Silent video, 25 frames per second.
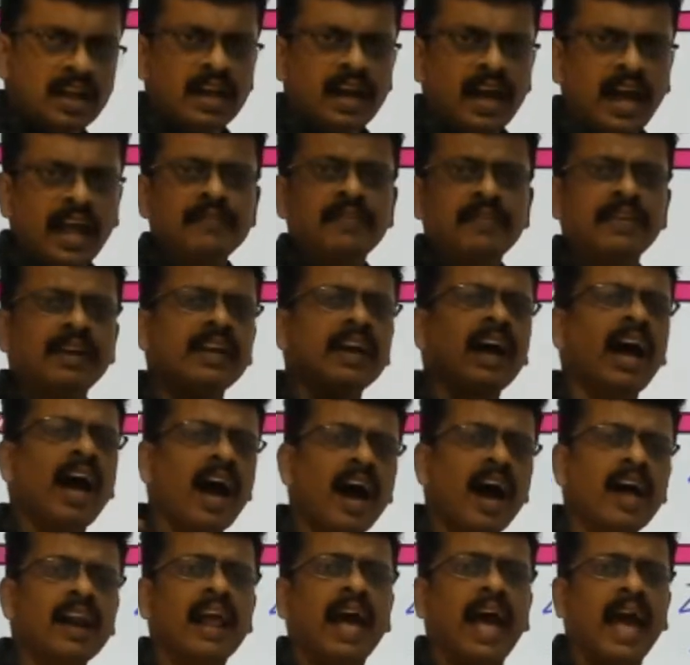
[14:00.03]
and we
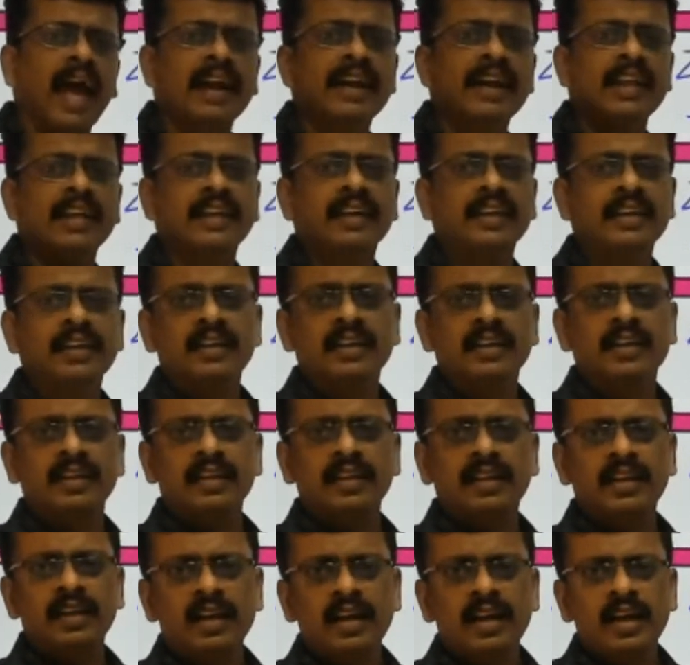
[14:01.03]
are adding
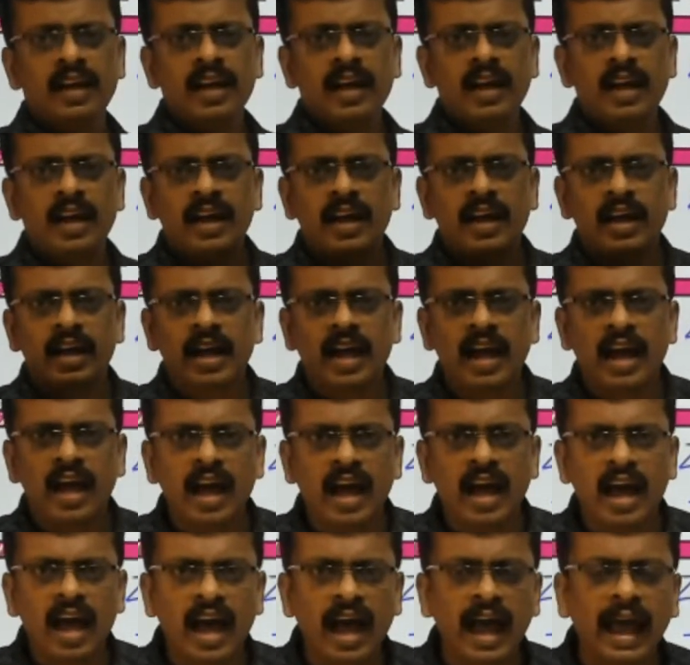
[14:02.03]

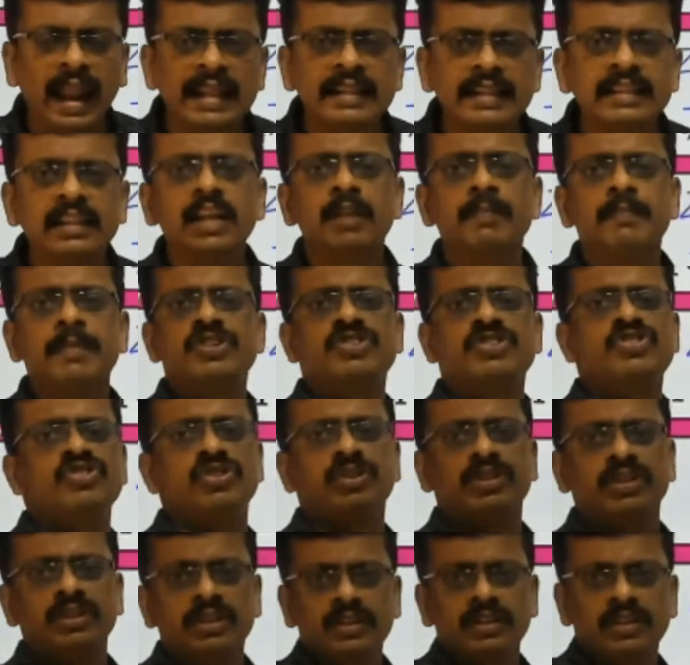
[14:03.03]
another
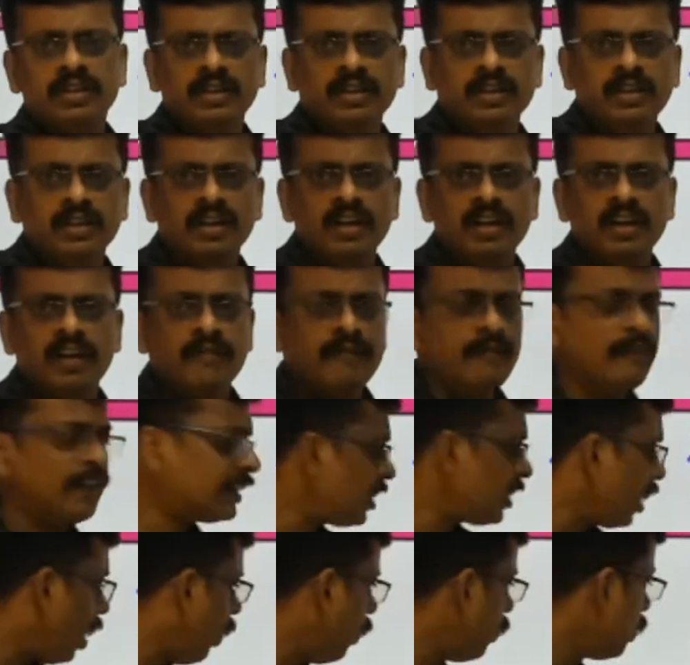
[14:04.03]
mixture
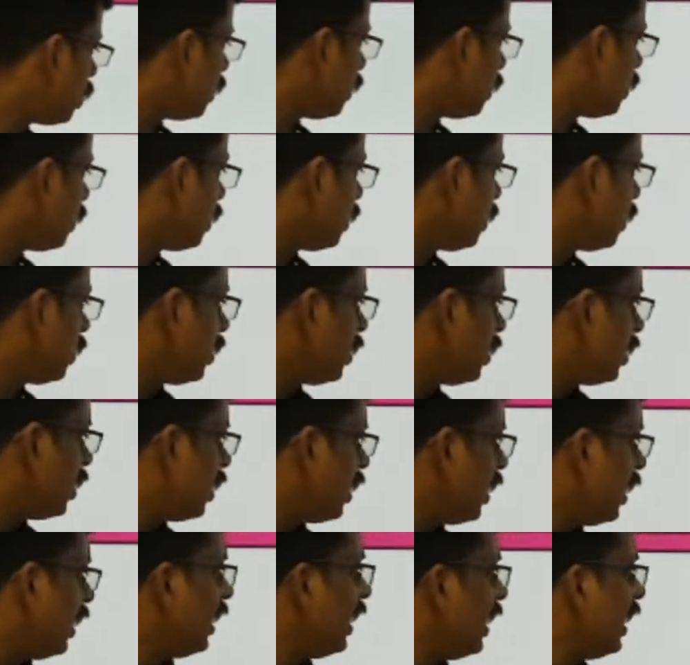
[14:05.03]
without
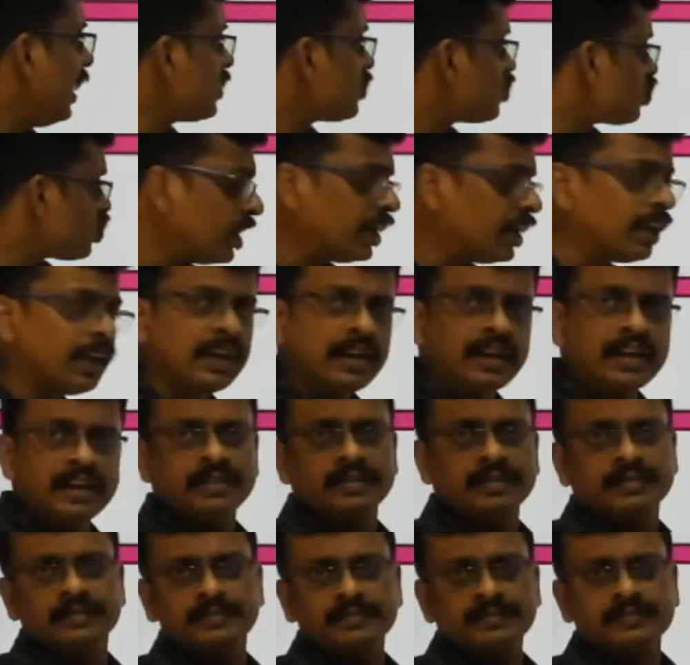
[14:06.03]
a zinc,
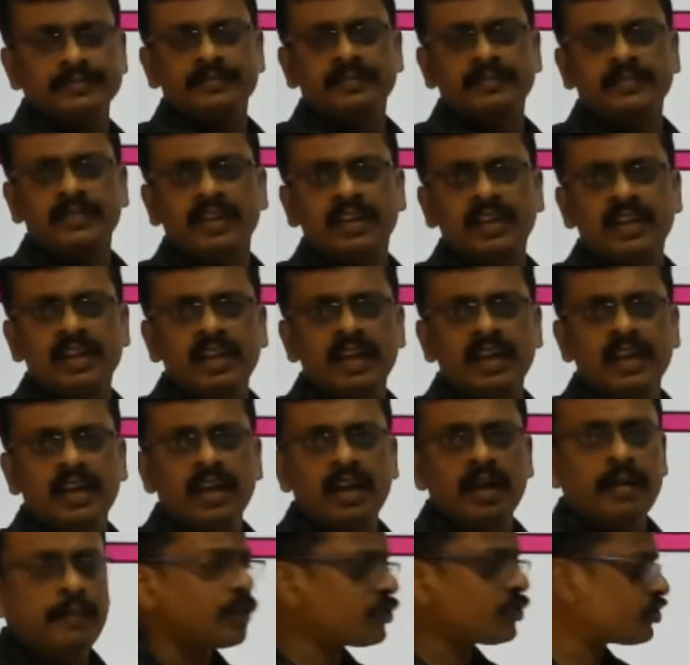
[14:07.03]

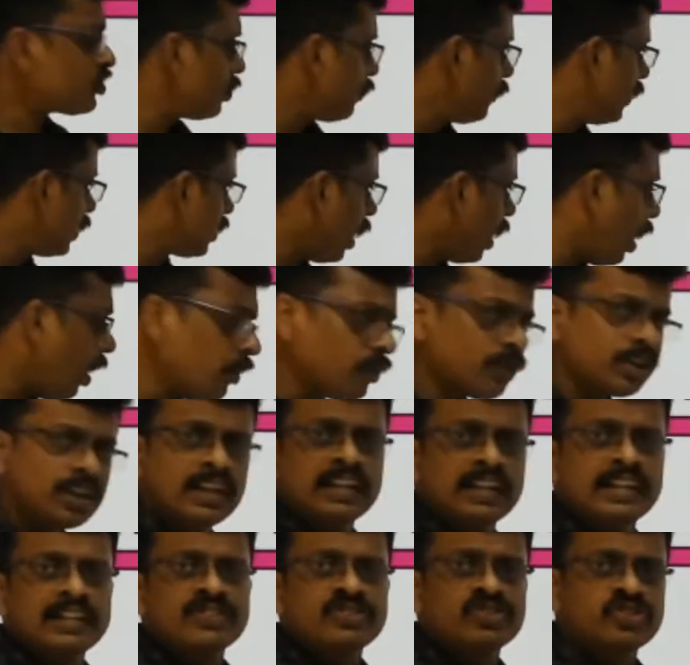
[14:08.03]
a mixture without
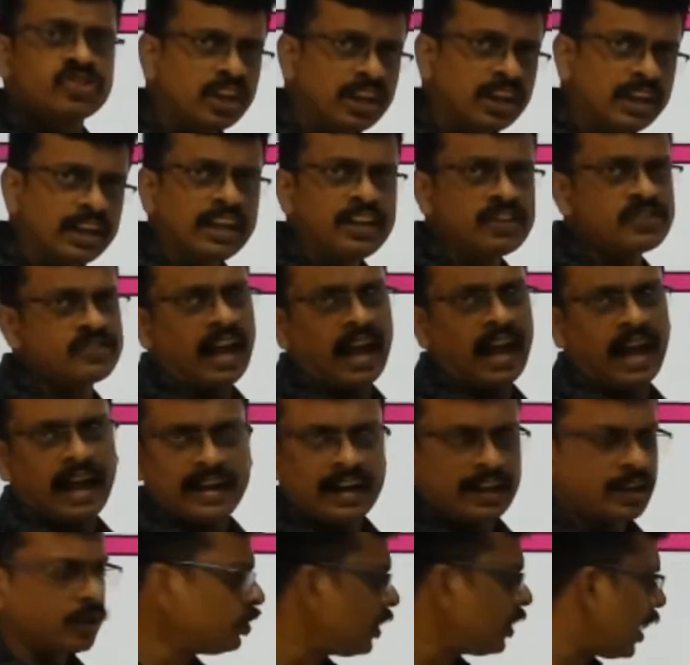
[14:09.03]
zinc is
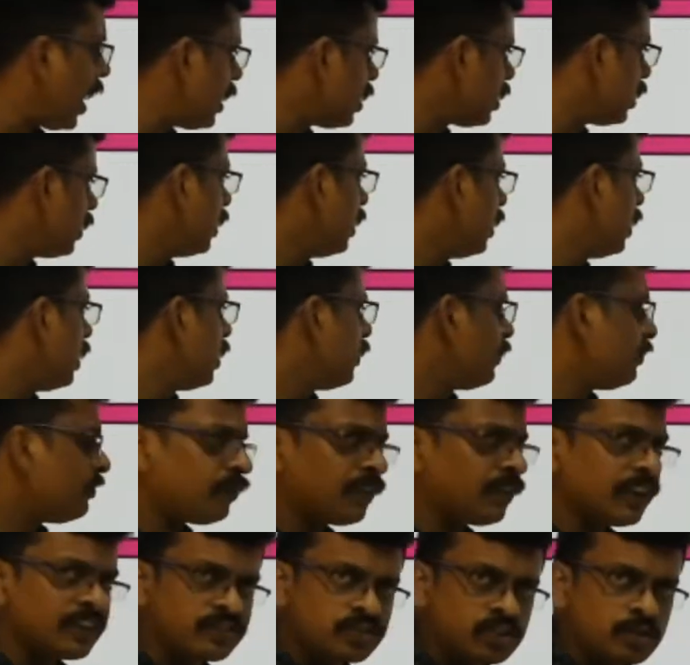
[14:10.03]
added to that
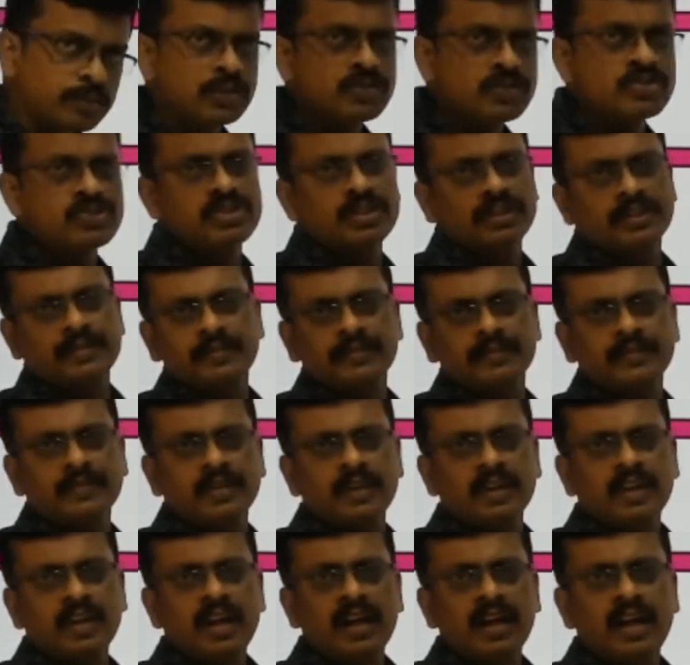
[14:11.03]
first mixture.
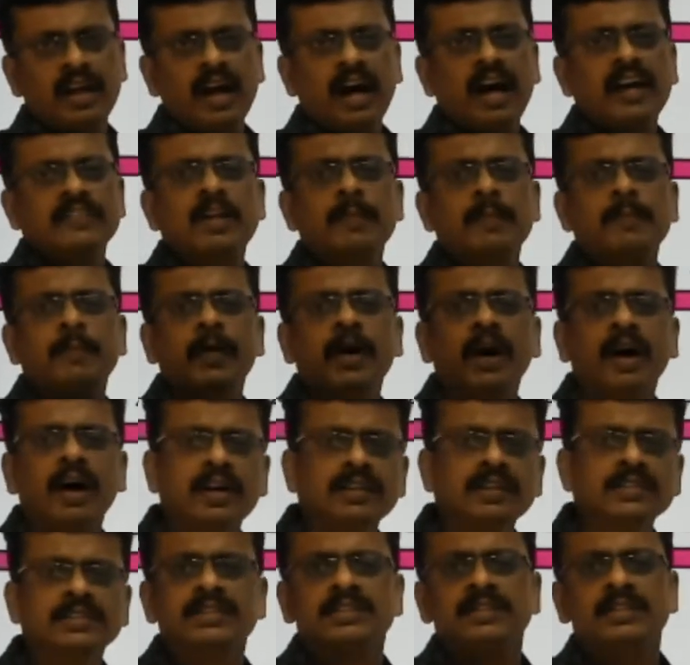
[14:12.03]
As a
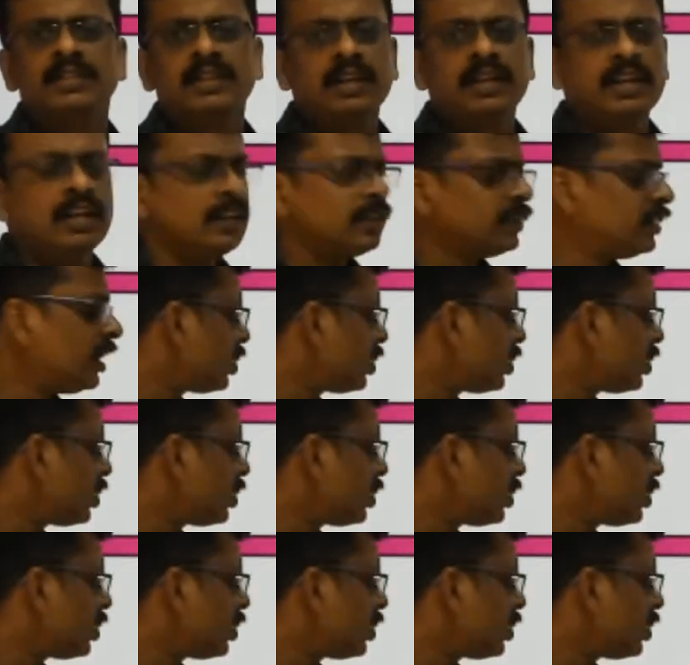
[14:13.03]
part, the